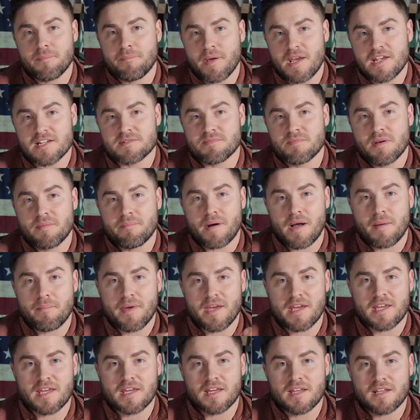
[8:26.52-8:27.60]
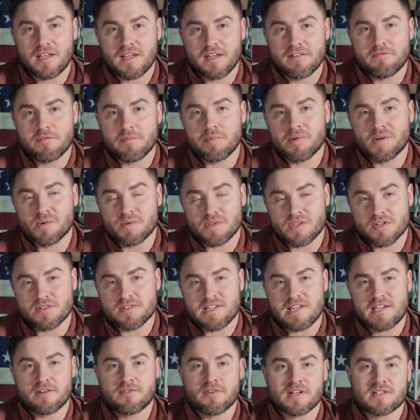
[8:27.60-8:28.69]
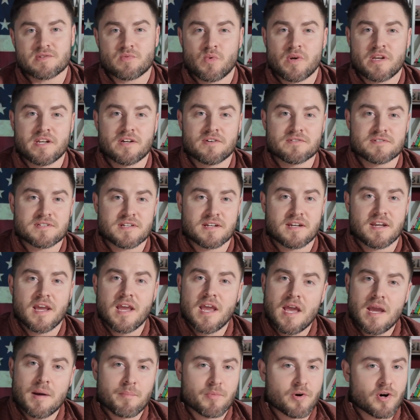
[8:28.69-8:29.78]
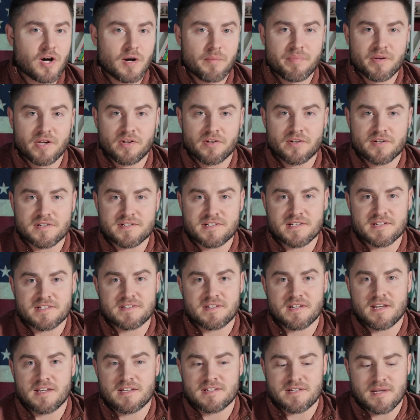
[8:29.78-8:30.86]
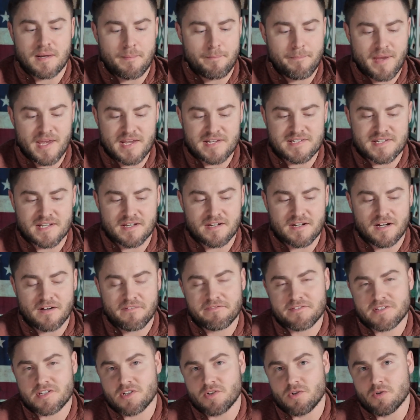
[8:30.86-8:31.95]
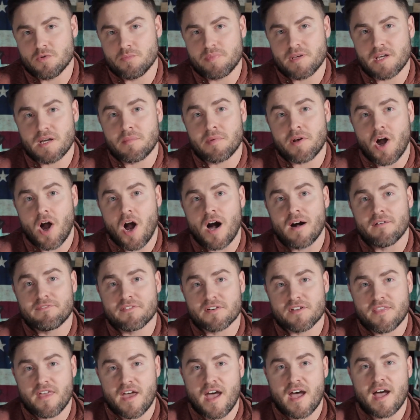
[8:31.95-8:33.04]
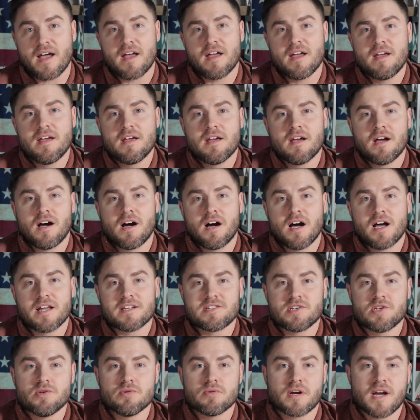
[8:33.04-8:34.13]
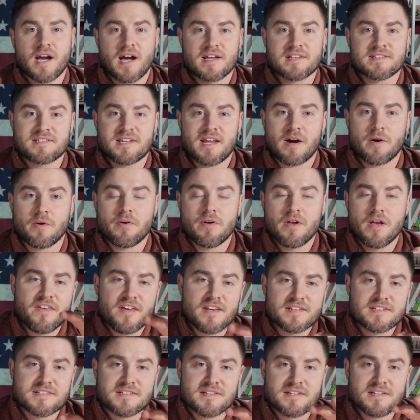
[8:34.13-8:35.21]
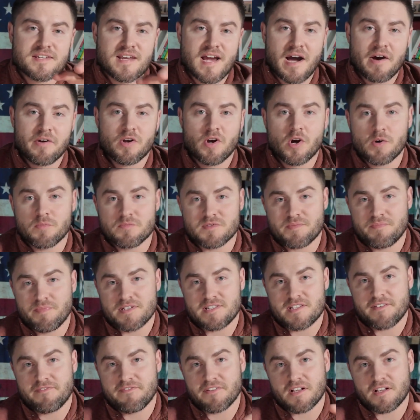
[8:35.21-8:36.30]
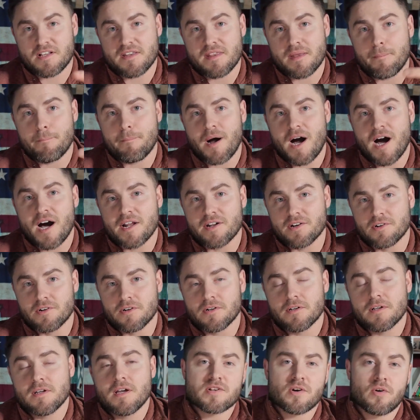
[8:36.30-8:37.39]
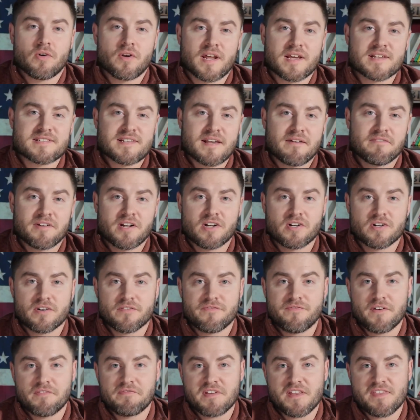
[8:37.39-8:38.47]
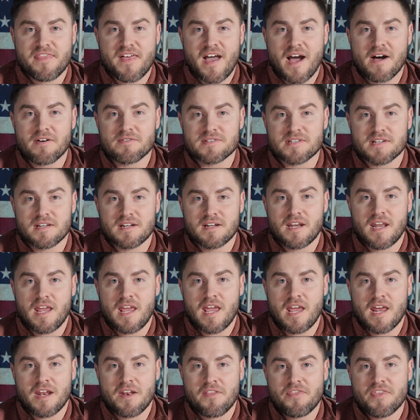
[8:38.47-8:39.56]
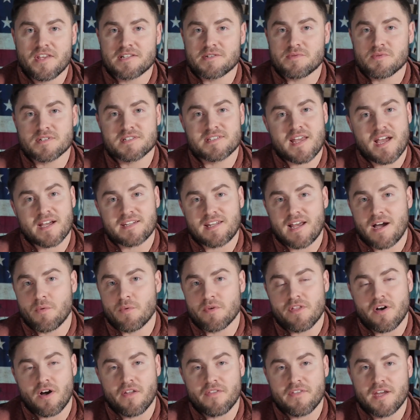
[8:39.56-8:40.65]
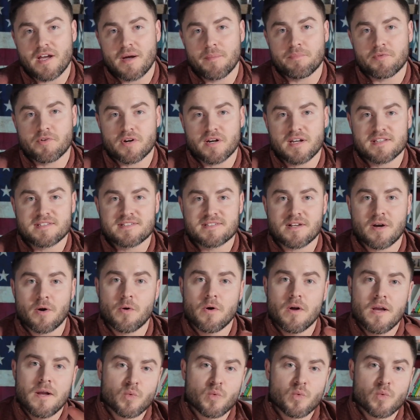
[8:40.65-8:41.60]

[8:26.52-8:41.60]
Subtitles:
the basement by making it livable with those egress windows. And Morrell Builders is amazing enough to be able to offer that to you guys. Now, this townhome, specifically the model, sold at $750,000, and this was decked out with all the upgrades. So